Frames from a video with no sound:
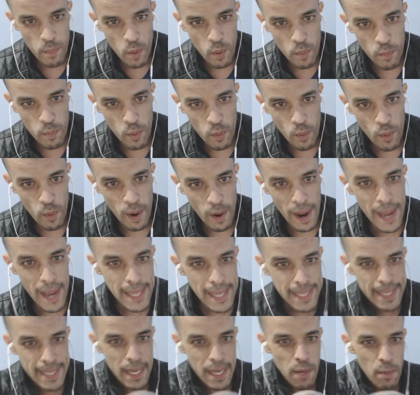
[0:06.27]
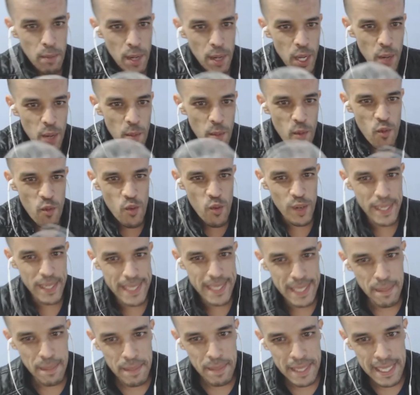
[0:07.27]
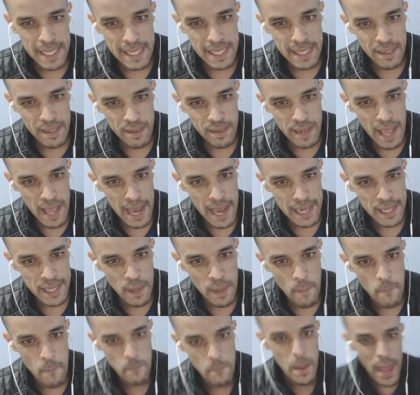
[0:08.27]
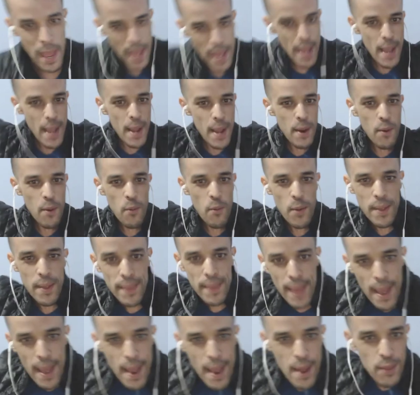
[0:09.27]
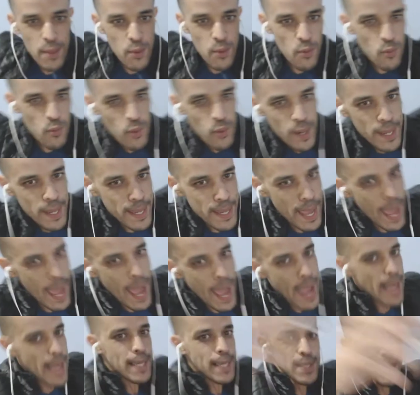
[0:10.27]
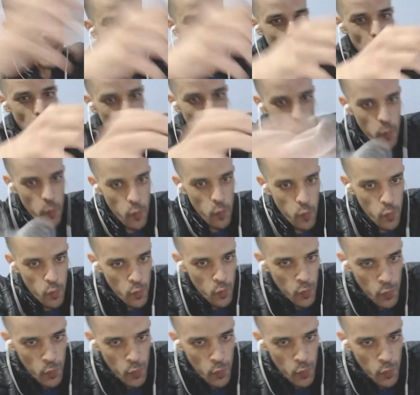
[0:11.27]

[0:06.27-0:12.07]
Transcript: am poo Assalamu alaikum everyone, Sammy did the reaction back with the reaction.